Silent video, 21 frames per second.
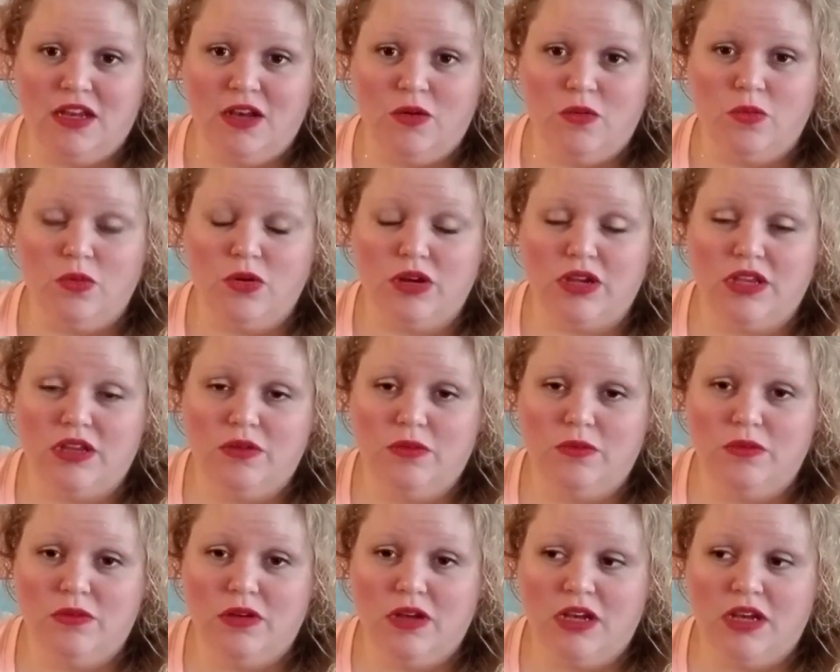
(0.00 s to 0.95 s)
working
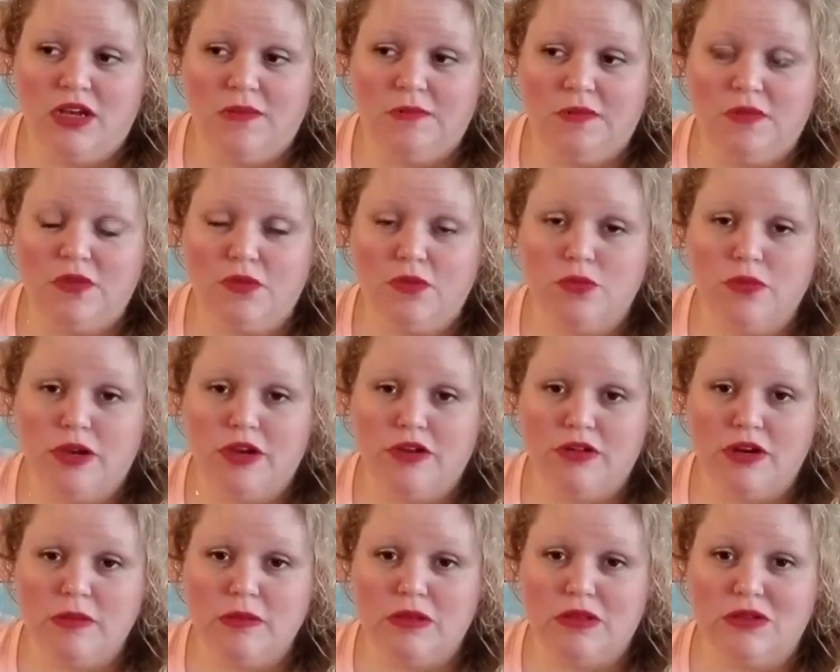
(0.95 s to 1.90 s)
through my
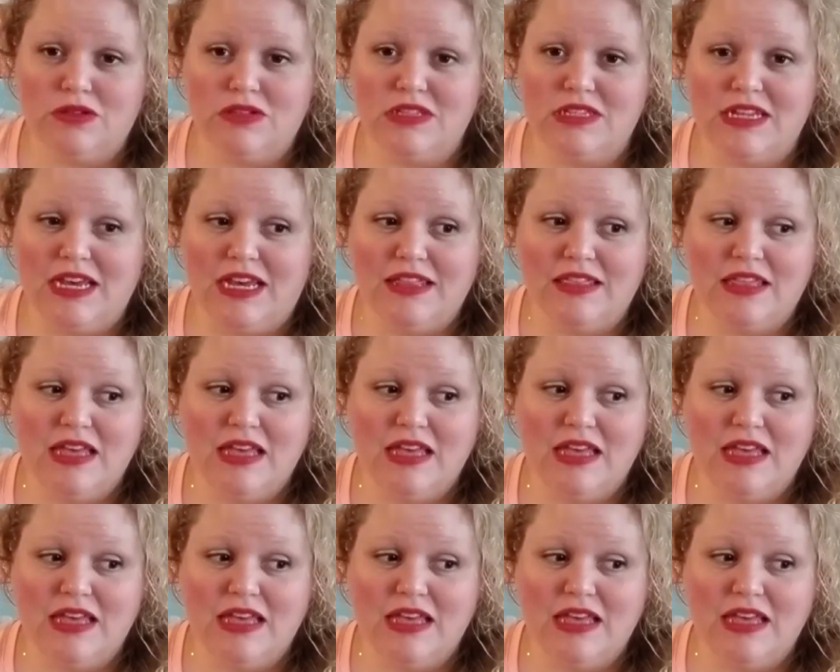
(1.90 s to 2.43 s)
grandmother's death